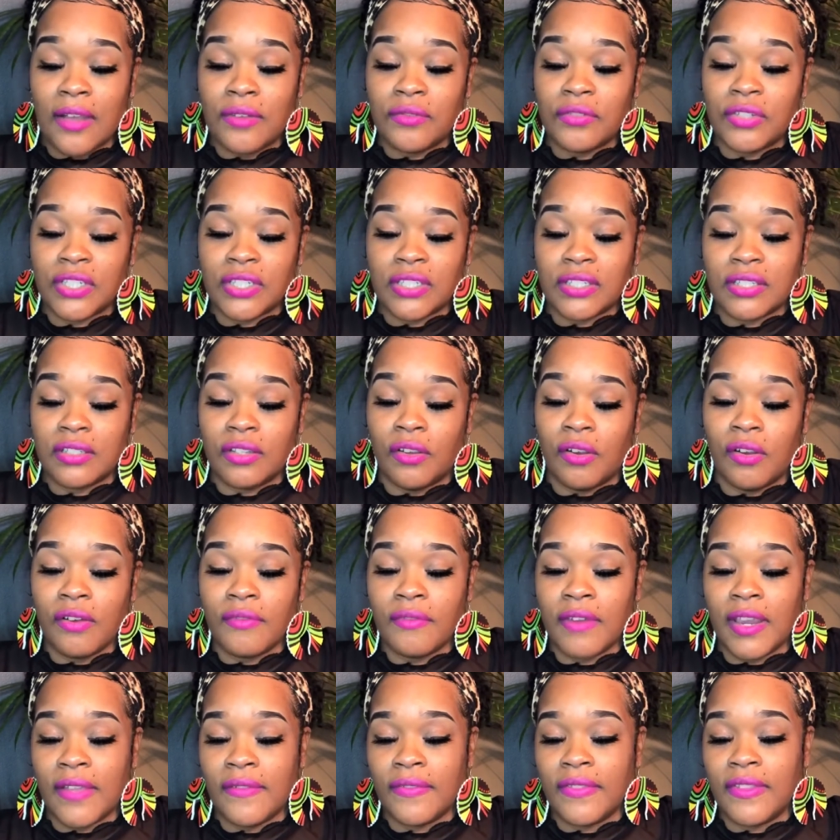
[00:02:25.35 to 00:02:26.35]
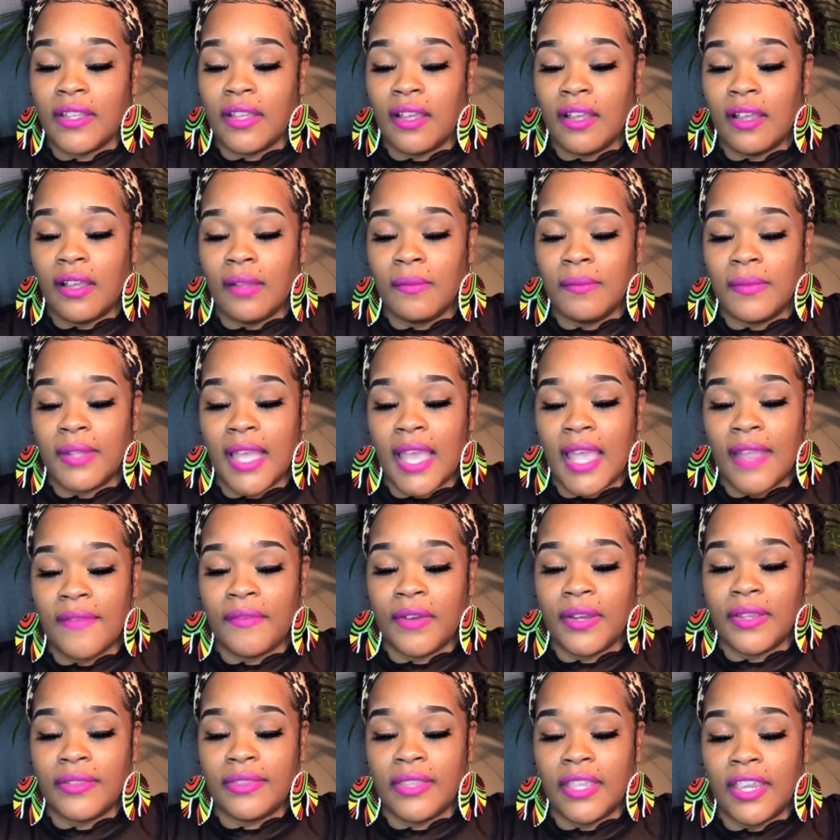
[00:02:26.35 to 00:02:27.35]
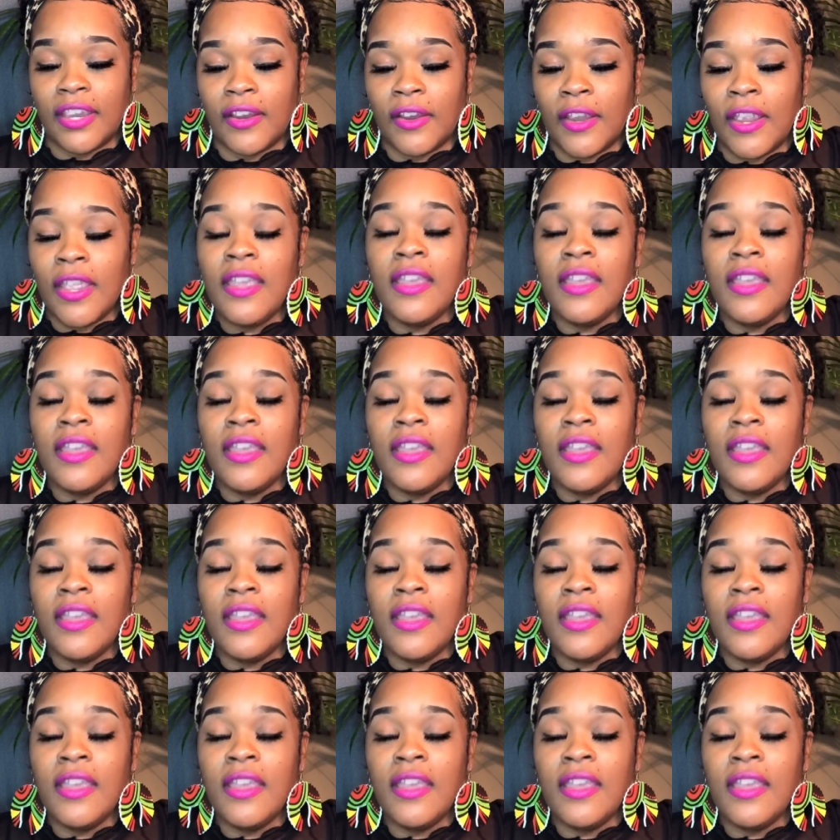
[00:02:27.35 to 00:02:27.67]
Just go around the line right there,